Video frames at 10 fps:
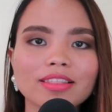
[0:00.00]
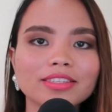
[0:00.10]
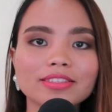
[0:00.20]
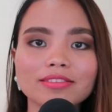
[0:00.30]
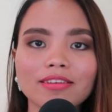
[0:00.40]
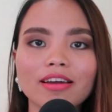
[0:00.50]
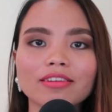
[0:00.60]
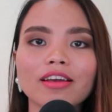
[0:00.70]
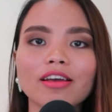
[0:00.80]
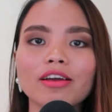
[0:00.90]
This is
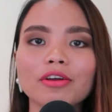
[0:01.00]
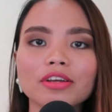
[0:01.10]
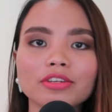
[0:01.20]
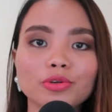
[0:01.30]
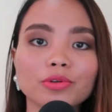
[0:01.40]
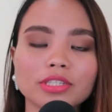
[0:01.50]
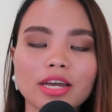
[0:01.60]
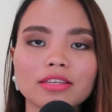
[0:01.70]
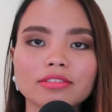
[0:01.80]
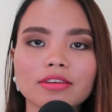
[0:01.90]
not your
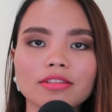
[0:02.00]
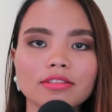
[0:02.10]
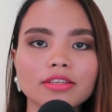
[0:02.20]
task.